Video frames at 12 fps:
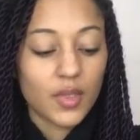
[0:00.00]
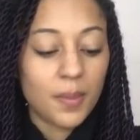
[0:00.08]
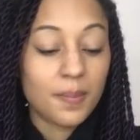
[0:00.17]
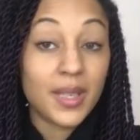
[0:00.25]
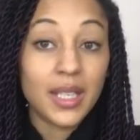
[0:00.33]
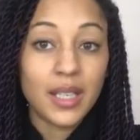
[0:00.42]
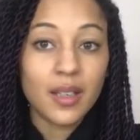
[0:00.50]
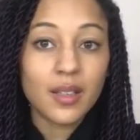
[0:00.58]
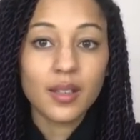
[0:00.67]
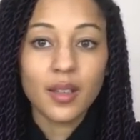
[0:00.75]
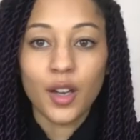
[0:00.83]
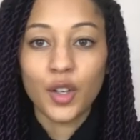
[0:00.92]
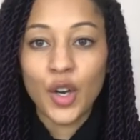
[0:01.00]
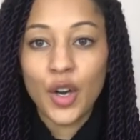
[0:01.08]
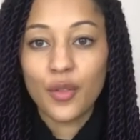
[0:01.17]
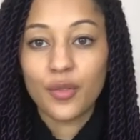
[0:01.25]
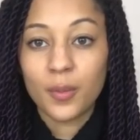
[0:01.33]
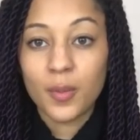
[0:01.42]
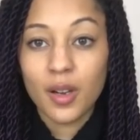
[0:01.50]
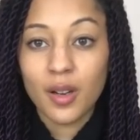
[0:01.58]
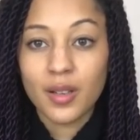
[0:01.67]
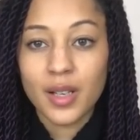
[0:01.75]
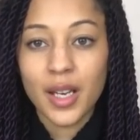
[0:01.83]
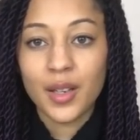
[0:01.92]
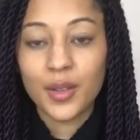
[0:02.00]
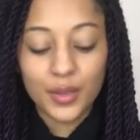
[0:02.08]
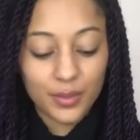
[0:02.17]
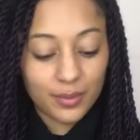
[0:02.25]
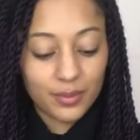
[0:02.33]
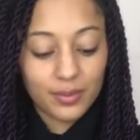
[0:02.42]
minis that I got from Yarndale,